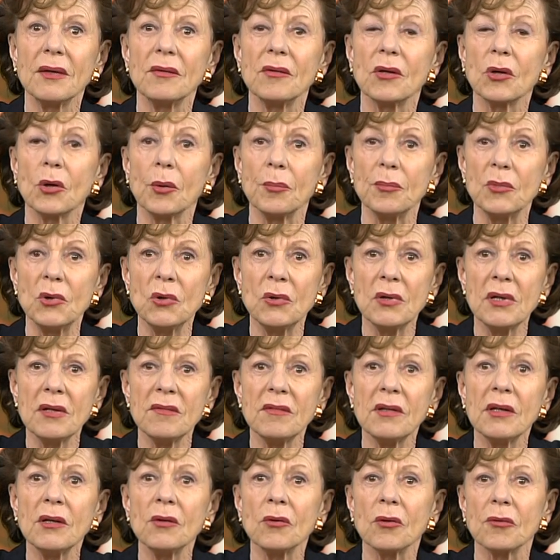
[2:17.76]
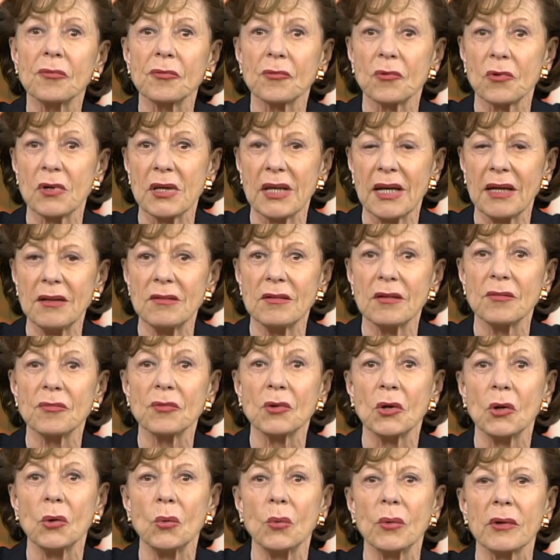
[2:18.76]
the community of
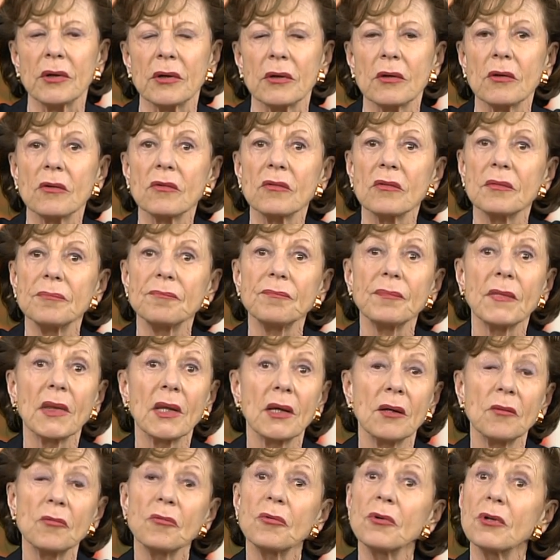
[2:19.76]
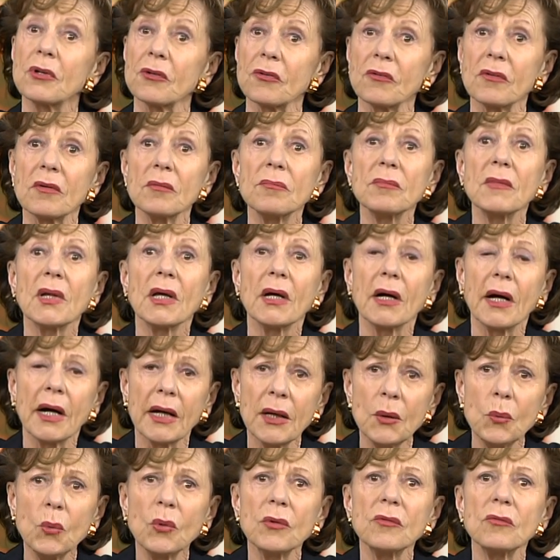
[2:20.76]
creative co-workers. First,
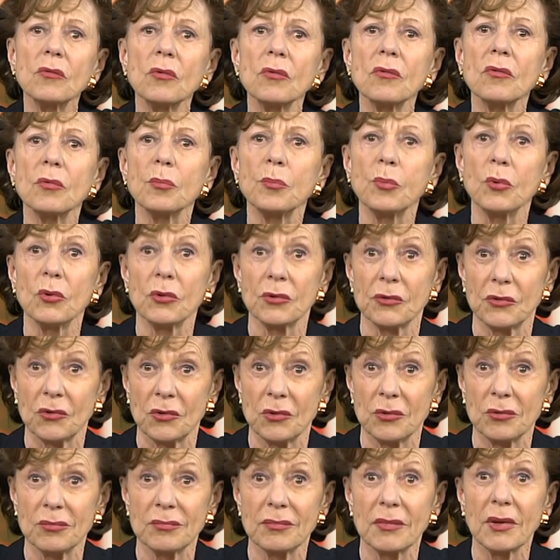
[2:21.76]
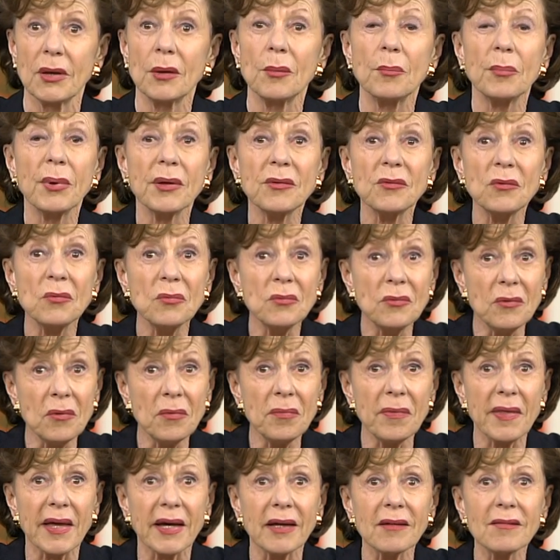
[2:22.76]
I want to support you, but to
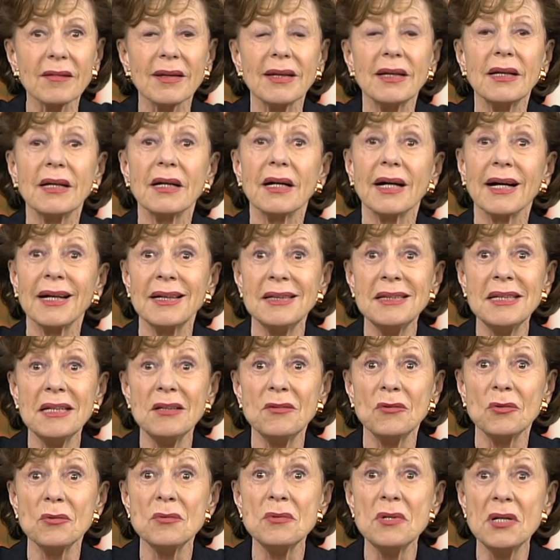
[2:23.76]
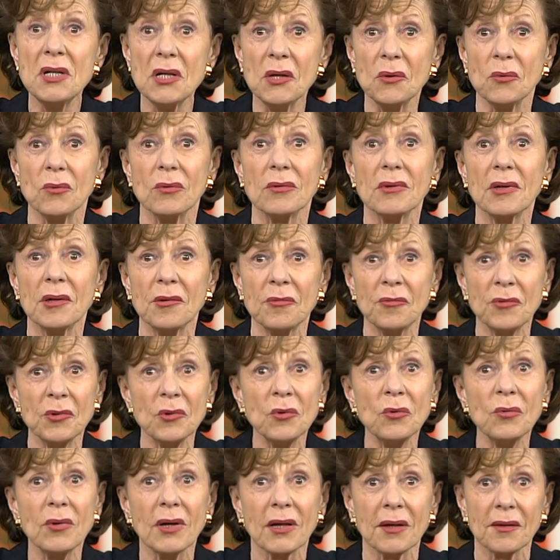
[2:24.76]
do that, I need to know a
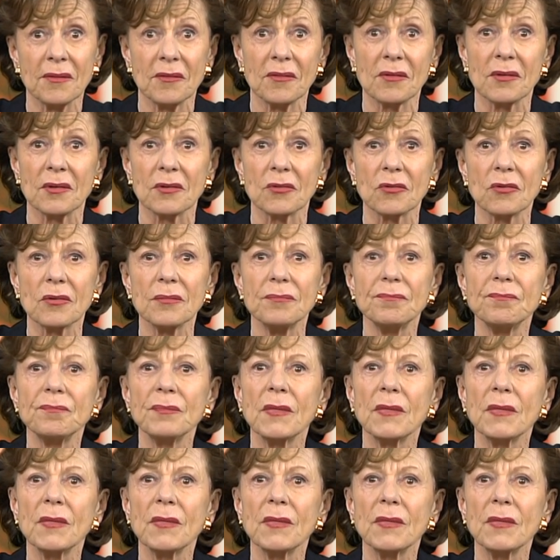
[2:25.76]
few answers.